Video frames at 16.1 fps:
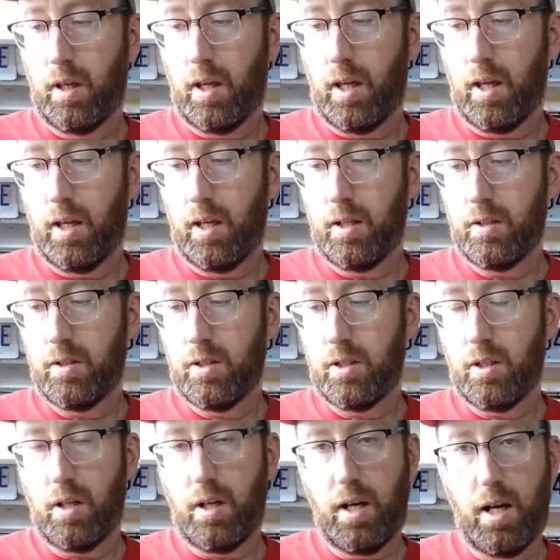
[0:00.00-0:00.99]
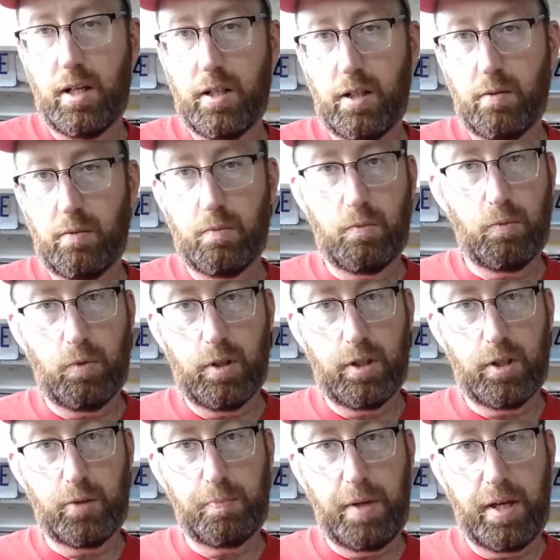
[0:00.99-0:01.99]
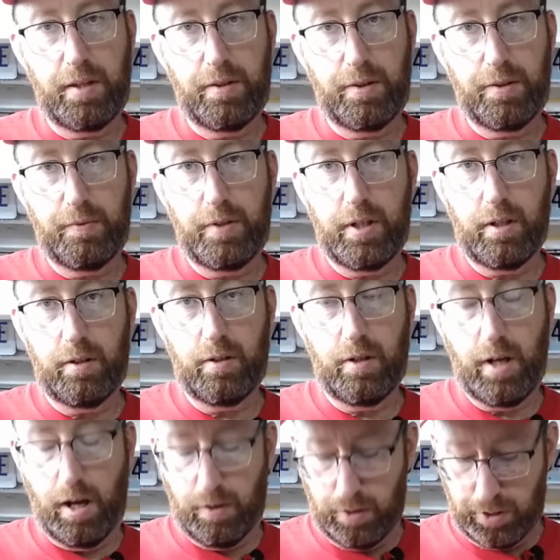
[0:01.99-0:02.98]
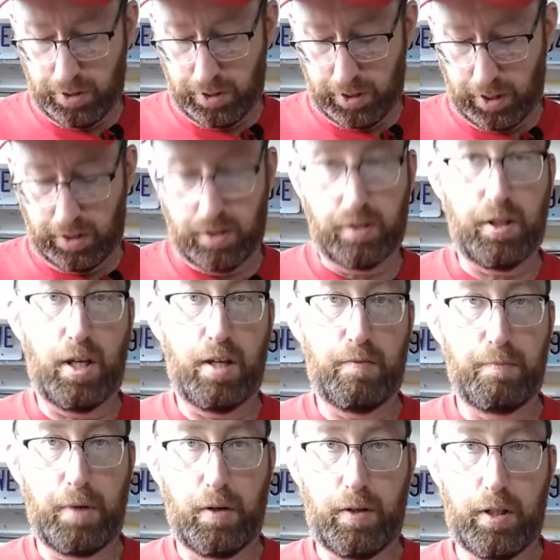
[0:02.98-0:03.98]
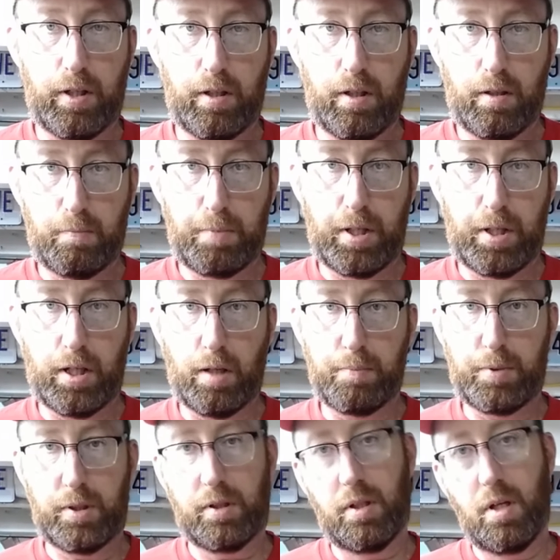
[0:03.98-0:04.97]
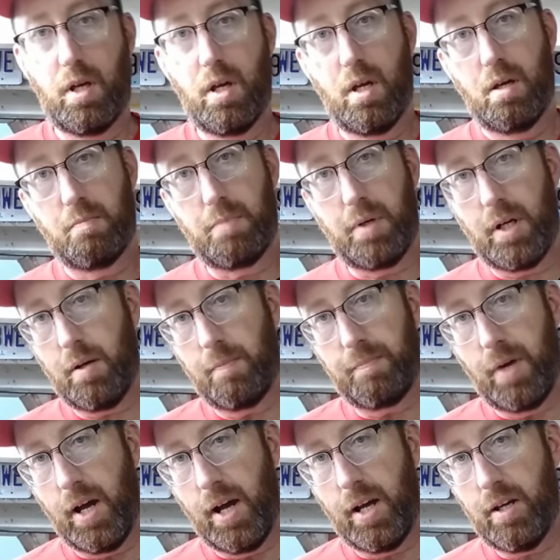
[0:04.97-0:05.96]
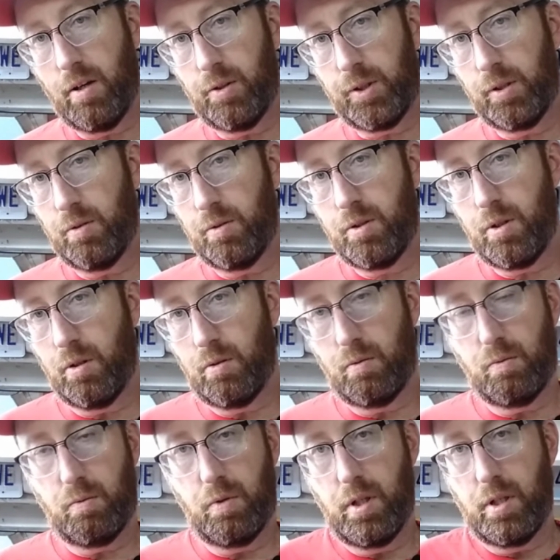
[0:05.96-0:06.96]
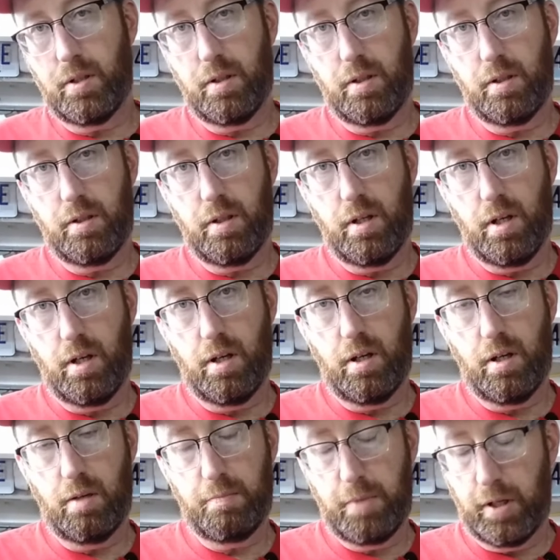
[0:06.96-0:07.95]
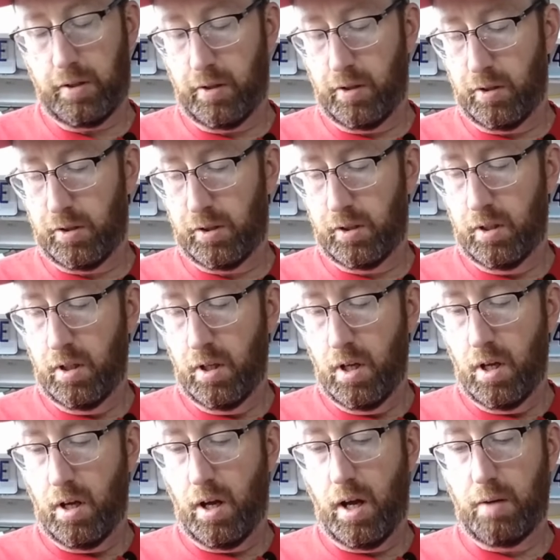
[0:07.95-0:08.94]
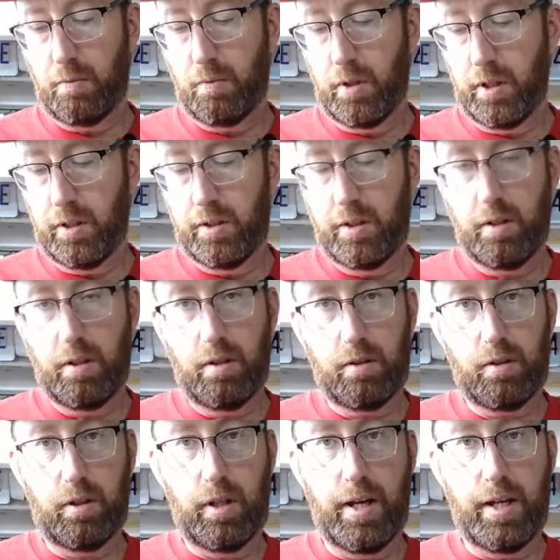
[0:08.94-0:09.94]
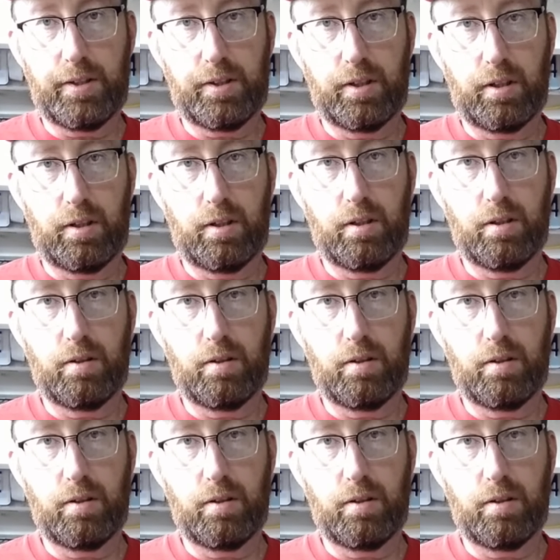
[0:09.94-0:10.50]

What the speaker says: and I don't want to spend $300 to get the Dave Murray pickups, but I also don't want humbuckers. I wanted the classic